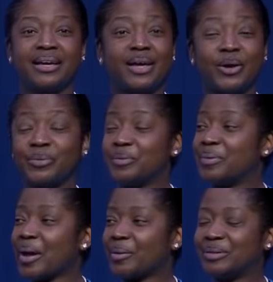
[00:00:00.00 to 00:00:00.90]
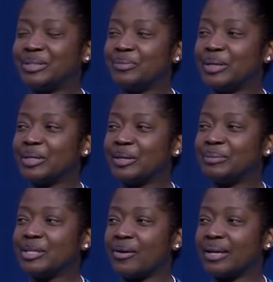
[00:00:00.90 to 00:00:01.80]
And we're back with Jaemellah Kemp
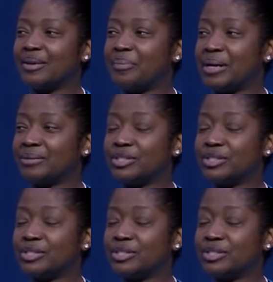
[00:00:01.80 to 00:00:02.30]
talking about